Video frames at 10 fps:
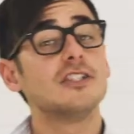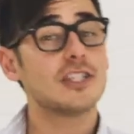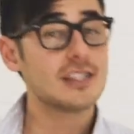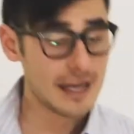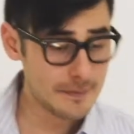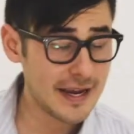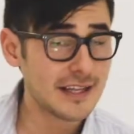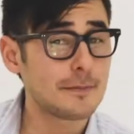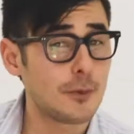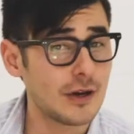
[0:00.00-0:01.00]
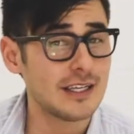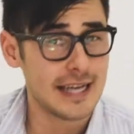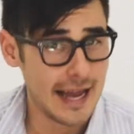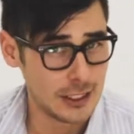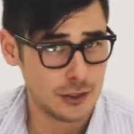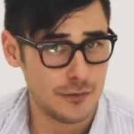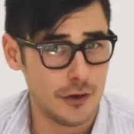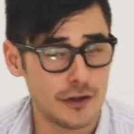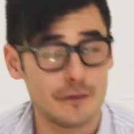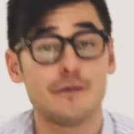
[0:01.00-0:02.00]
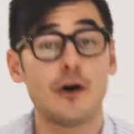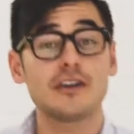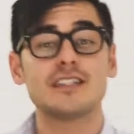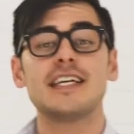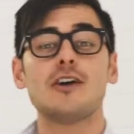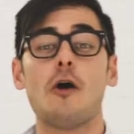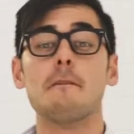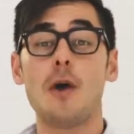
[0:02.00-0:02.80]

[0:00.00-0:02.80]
Just like me, the book is extroverted, focusing on